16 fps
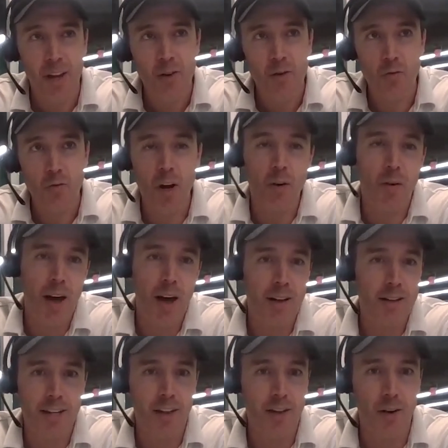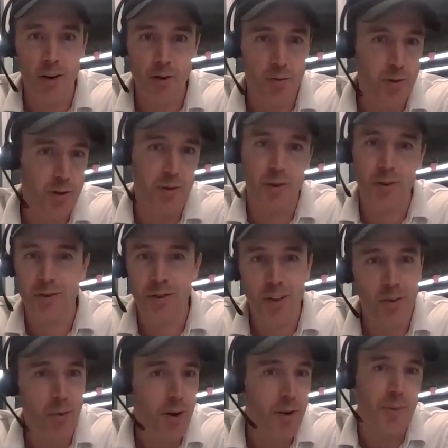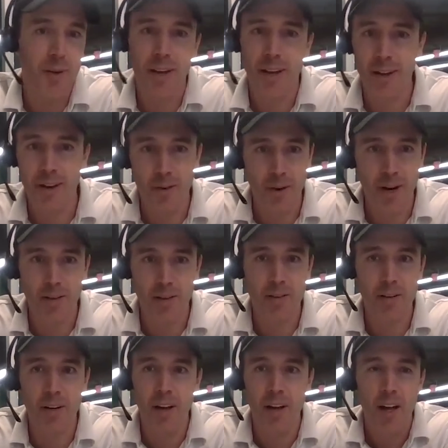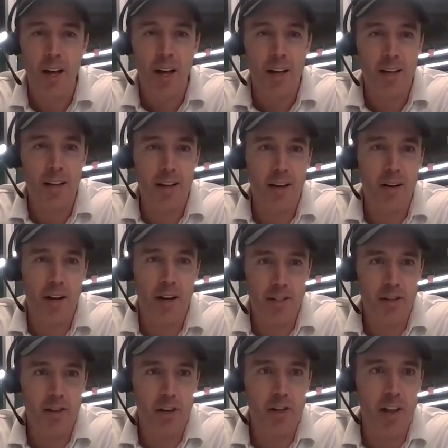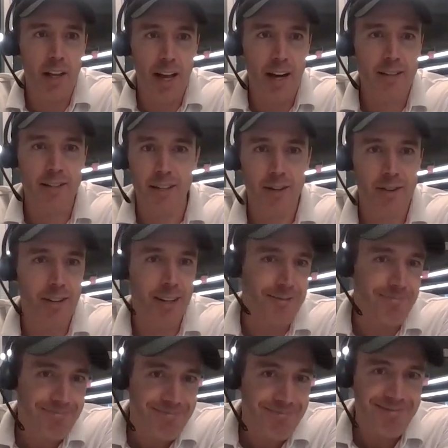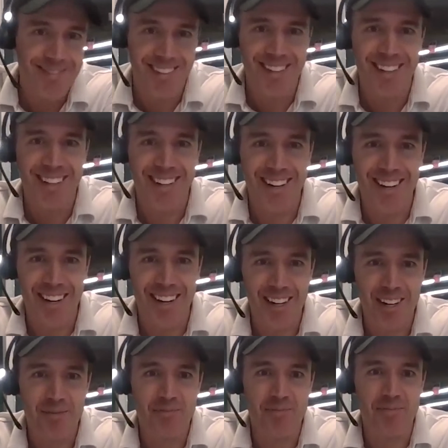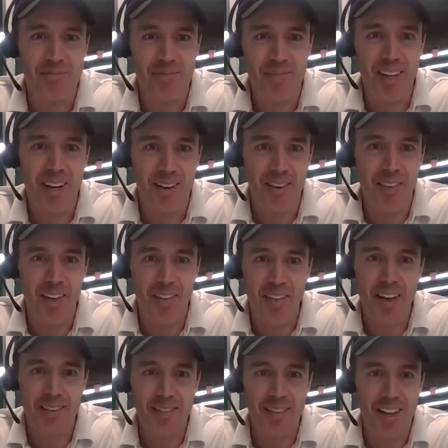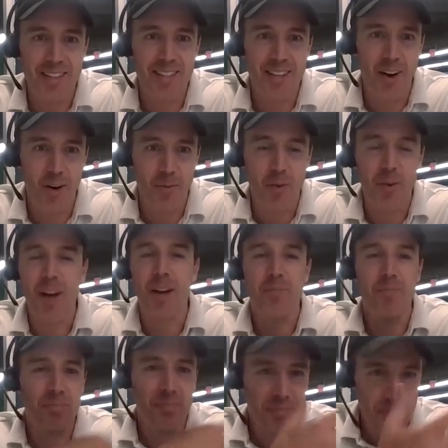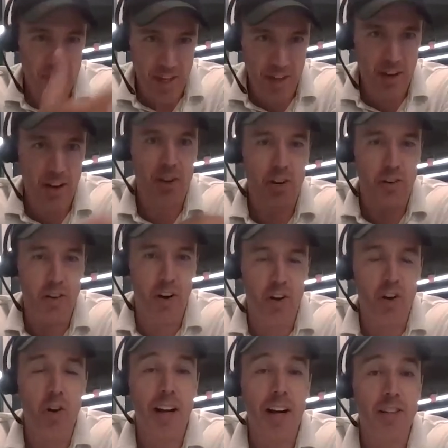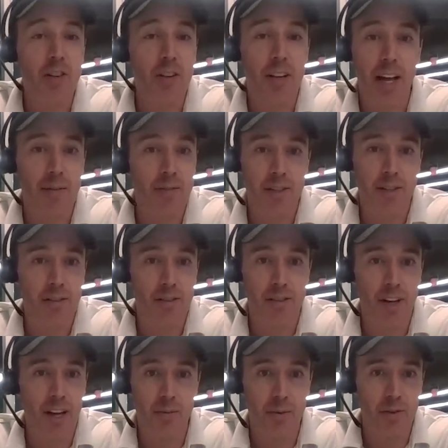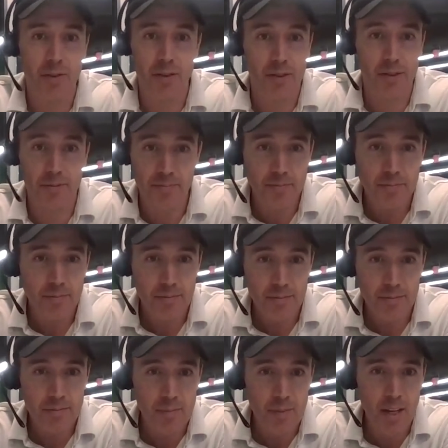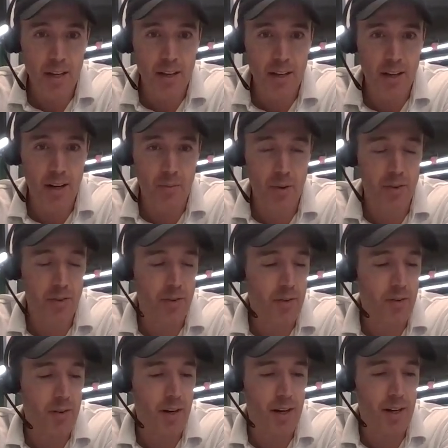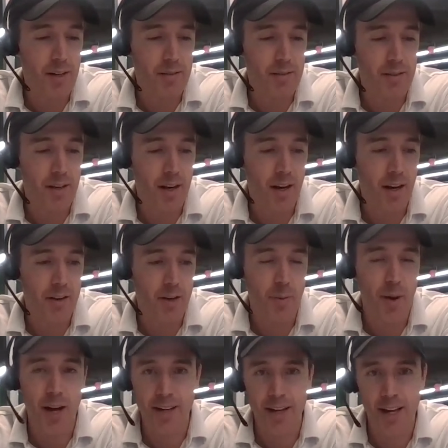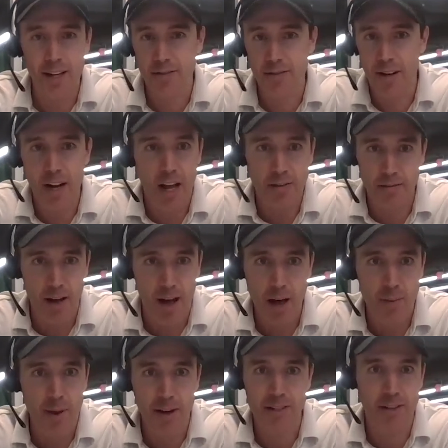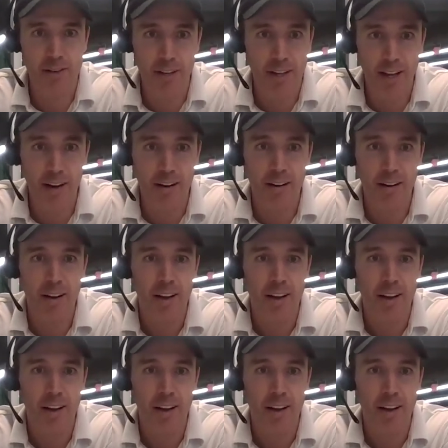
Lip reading: run around and say they're entrepreneurs or they want to be or whatever, until you're like executing, that's the hard part, right? You're executing every single day with your podcast, right? I'm executing here.